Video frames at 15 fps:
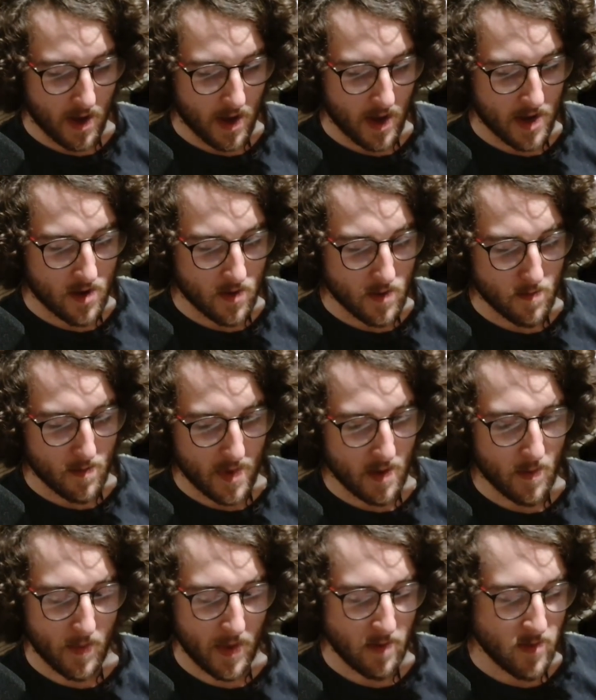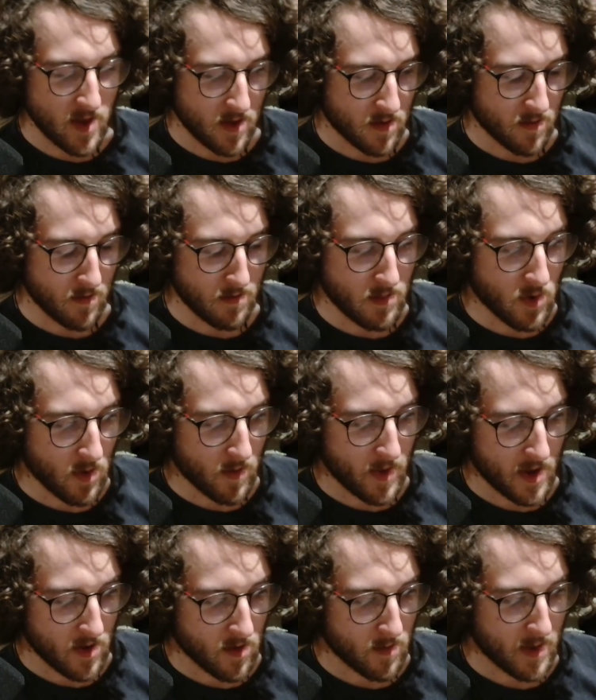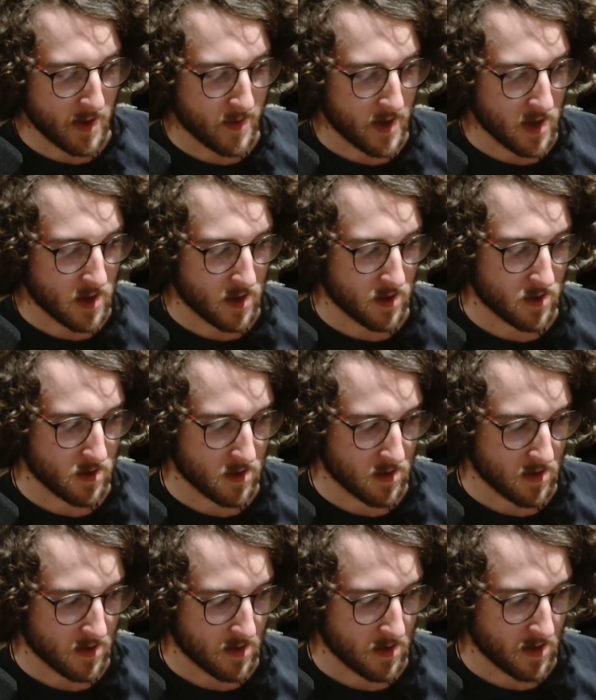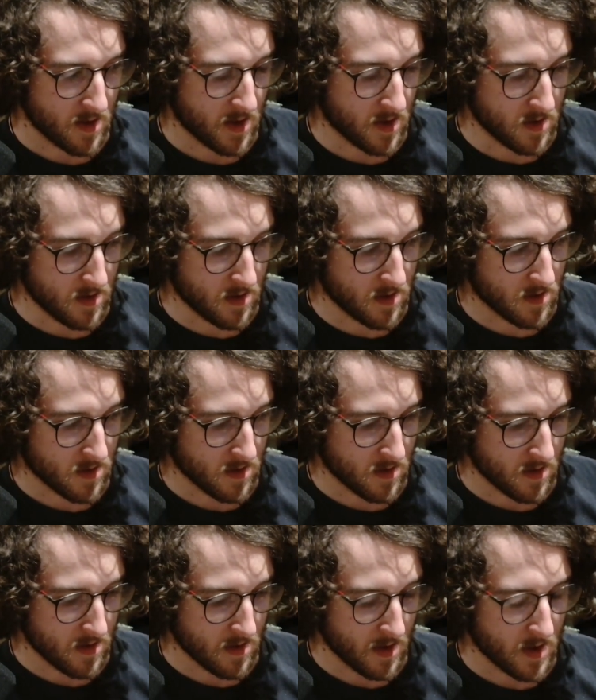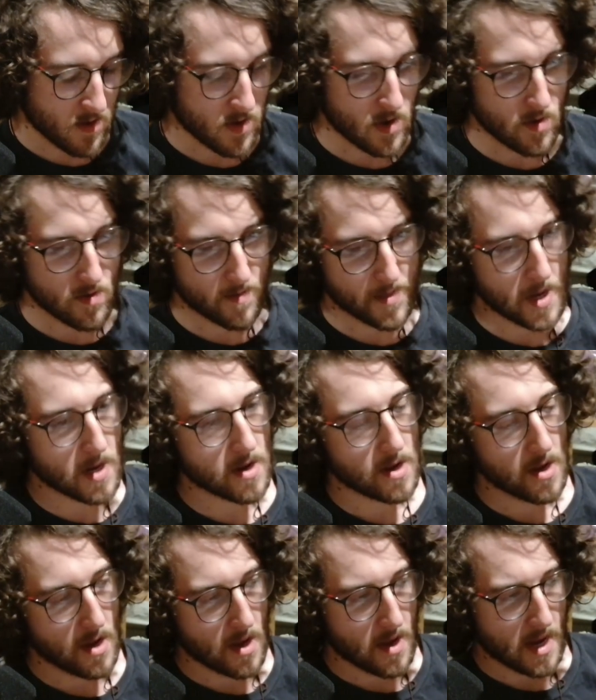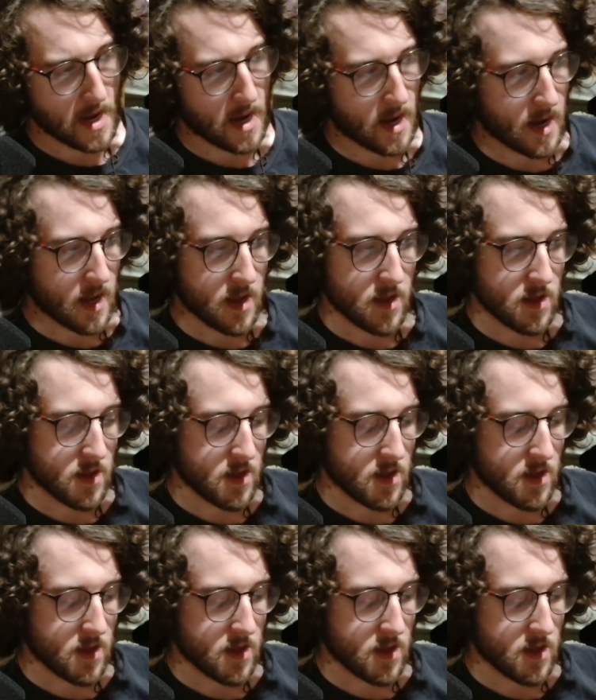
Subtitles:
know maybe it's morbid, or maybe it's I don't know, but I